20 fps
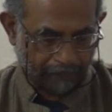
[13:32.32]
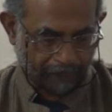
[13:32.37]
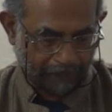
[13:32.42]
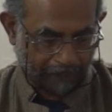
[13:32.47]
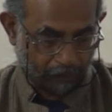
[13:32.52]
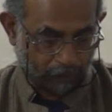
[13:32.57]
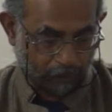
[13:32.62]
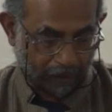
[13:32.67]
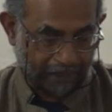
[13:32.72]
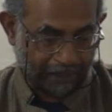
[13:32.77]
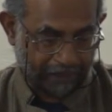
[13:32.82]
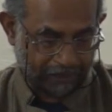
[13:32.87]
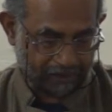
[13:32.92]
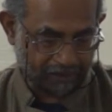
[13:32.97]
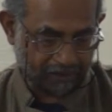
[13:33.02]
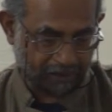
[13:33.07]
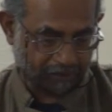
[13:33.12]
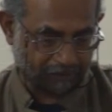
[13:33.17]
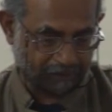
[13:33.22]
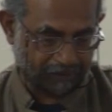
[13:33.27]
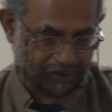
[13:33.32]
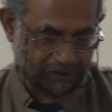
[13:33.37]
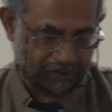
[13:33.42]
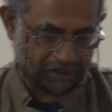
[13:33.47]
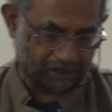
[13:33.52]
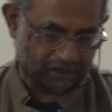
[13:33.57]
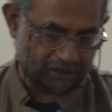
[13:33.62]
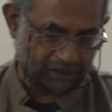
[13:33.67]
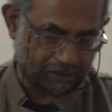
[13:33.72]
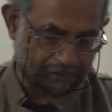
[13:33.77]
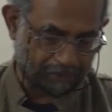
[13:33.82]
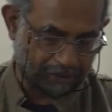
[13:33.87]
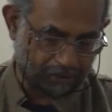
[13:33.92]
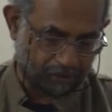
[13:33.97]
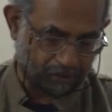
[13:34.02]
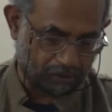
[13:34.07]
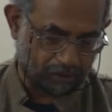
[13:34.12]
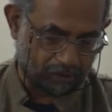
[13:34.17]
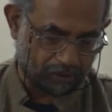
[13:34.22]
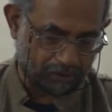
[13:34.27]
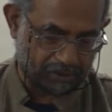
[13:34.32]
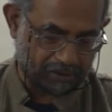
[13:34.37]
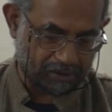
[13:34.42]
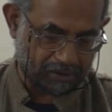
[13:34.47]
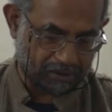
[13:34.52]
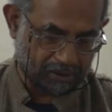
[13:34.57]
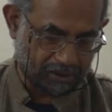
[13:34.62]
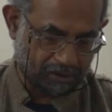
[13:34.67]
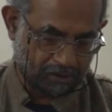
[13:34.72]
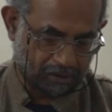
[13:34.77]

and why some of these things that are being told to us